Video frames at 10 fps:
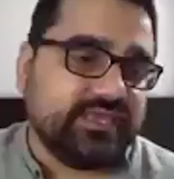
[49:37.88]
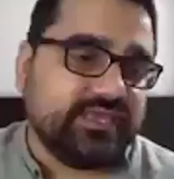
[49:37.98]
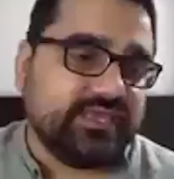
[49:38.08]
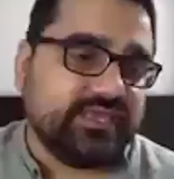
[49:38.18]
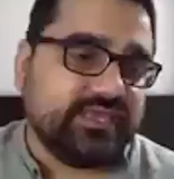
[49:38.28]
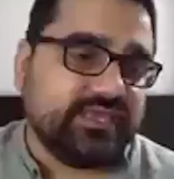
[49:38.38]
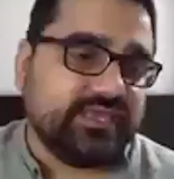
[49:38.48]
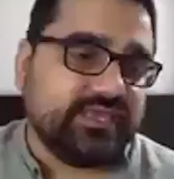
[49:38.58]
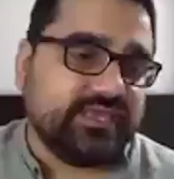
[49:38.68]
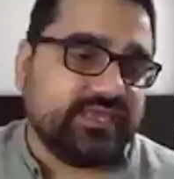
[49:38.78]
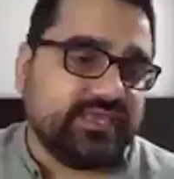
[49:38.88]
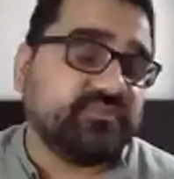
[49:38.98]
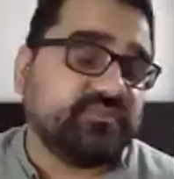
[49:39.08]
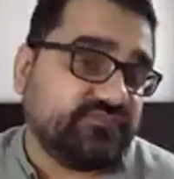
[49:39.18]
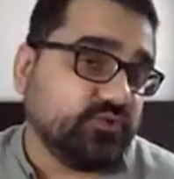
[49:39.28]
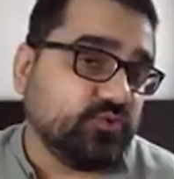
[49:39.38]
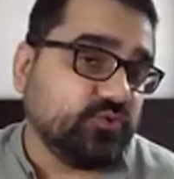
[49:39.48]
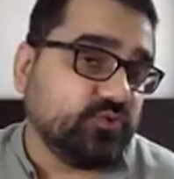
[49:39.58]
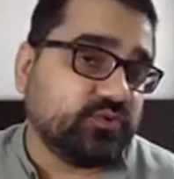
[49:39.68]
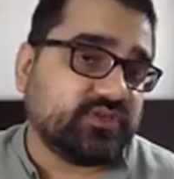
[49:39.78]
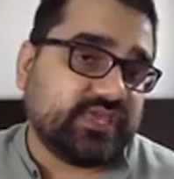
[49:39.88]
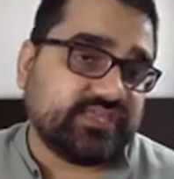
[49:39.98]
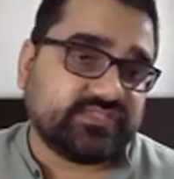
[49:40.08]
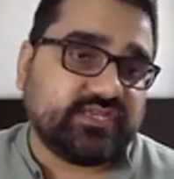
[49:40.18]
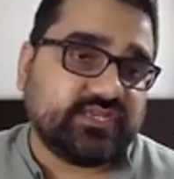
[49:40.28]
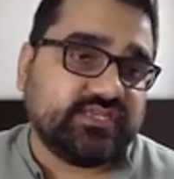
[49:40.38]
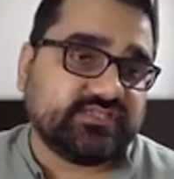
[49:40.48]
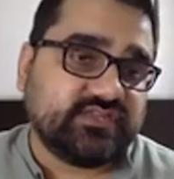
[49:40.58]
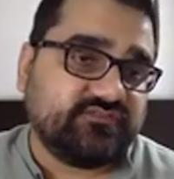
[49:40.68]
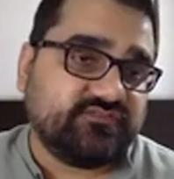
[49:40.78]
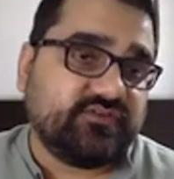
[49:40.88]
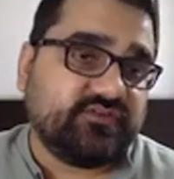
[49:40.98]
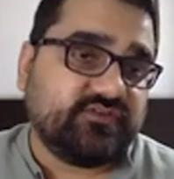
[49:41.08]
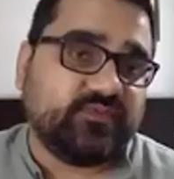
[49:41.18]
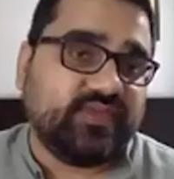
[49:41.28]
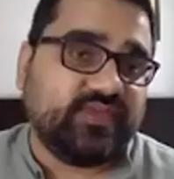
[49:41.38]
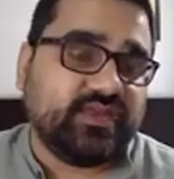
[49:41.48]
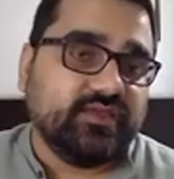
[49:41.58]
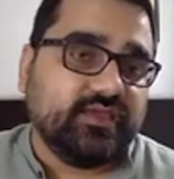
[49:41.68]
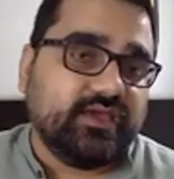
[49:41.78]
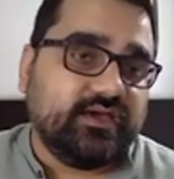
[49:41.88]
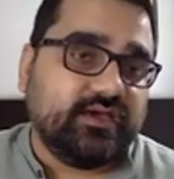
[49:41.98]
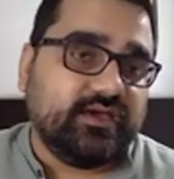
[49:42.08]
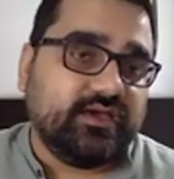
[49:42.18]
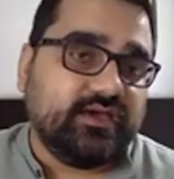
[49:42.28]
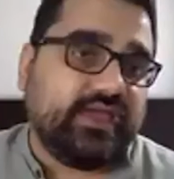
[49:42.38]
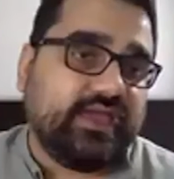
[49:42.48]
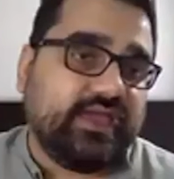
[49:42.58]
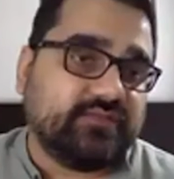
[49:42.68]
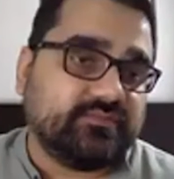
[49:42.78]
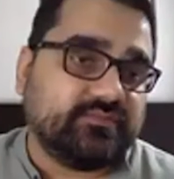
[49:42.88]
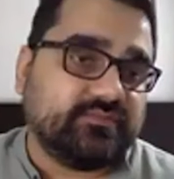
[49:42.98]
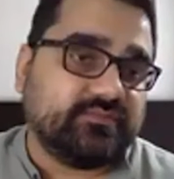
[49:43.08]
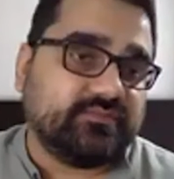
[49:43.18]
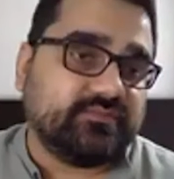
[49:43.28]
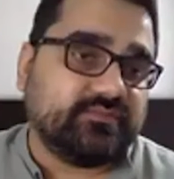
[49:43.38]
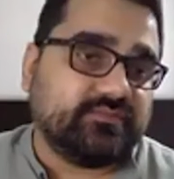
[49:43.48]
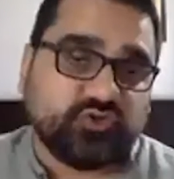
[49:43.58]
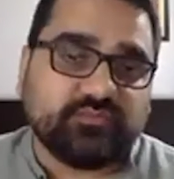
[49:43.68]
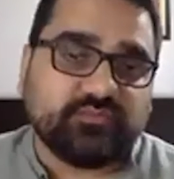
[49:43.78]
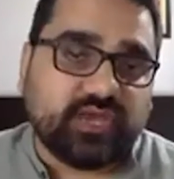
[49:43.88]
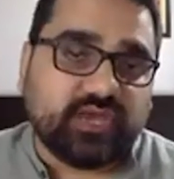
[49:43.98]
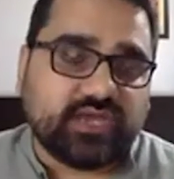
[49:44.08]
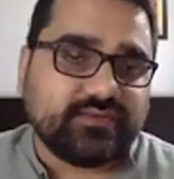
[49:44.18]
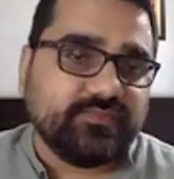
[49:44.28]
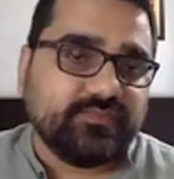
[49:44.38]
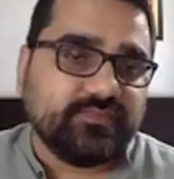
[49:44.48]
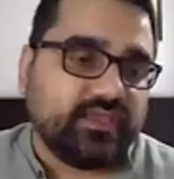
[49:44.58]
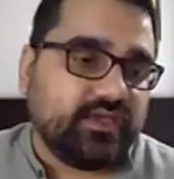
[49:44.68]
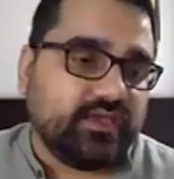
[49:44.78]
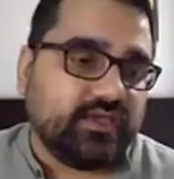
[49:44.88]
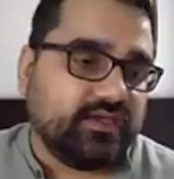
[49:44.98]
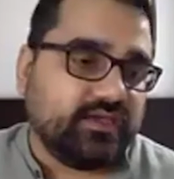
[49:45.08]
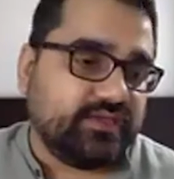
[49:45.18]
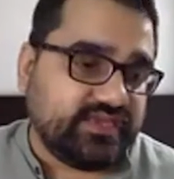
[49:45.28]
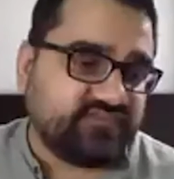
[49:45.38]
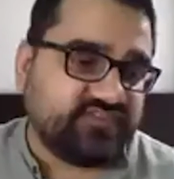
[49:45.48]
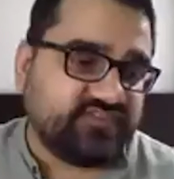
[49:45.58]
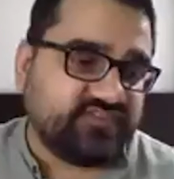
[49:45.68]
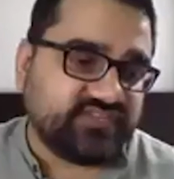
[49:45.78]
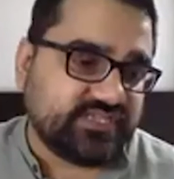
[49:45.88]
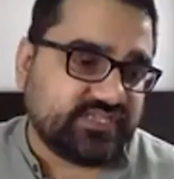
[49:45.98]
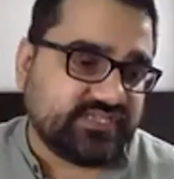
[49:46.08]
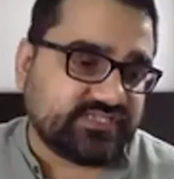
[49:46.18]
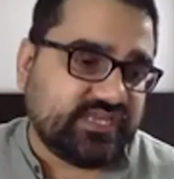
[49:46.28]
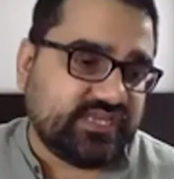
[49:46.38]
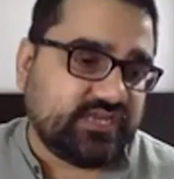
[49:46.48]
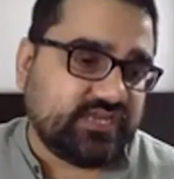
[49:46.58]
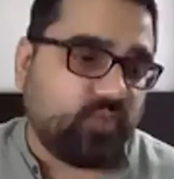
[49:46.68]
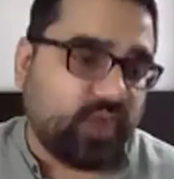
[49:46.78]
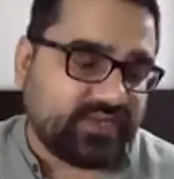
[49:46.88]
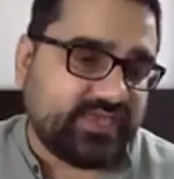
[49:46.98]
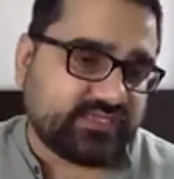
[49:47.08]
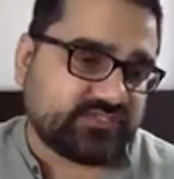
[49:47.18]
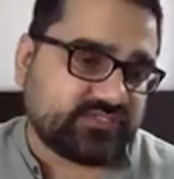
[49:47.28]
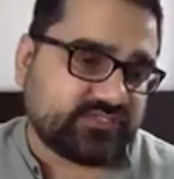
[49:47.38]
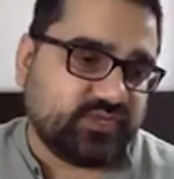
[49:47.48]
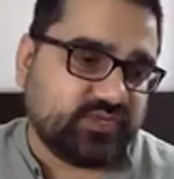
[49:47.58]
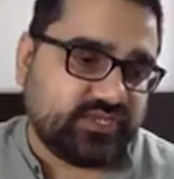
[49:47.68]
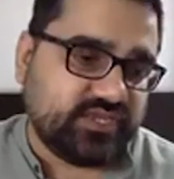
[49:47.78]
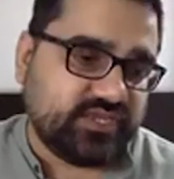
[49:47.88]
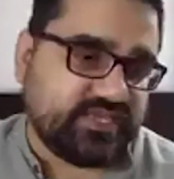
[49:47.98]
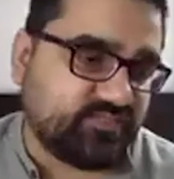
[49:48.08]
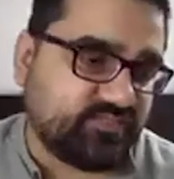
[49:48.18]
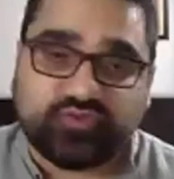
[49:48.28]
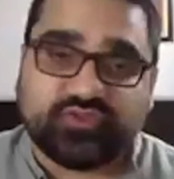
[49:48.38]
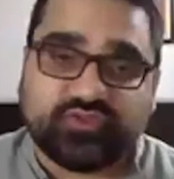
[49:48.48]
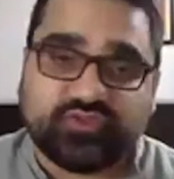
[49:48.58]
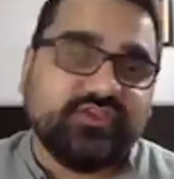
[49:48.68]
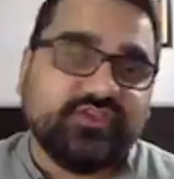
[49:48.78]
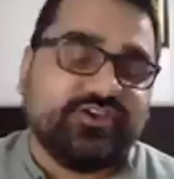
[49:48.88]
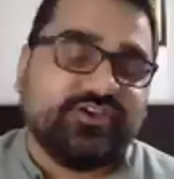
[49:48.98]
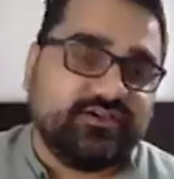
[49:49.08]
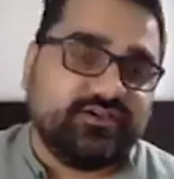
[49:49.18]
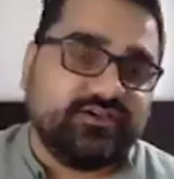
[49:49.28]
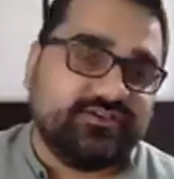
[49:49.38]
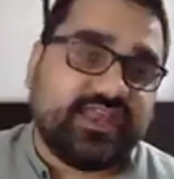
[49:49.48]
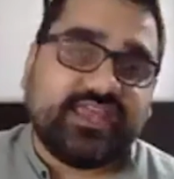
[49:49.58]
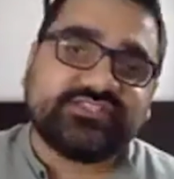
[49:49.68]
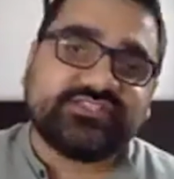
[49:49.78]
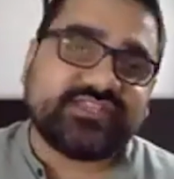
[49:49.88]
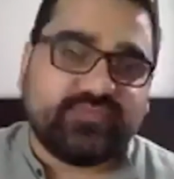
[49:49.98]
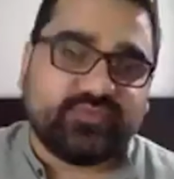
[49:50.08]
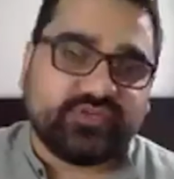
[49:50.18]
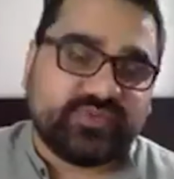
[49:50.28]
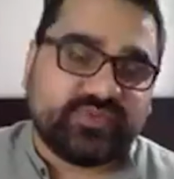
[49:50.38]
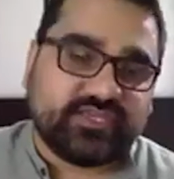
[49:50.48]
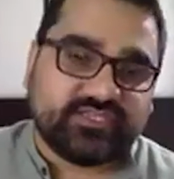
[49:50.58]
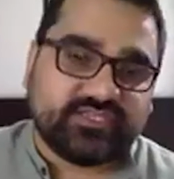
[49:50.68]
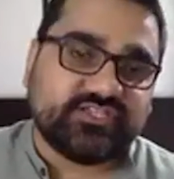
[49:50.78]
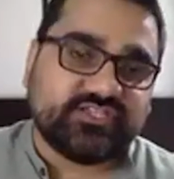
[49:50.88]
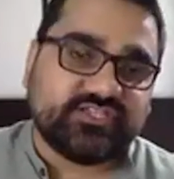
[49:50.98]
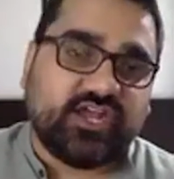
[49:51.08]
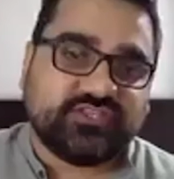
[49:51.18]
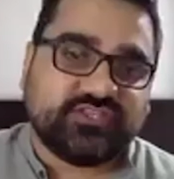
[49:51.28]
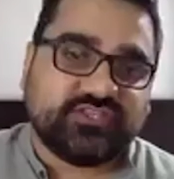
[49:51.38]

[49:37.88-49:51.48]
there is going to be few case studies and fall in between, and less so per market. In India, we've recently seen one case which has both raised eyebrows because it's not the norm,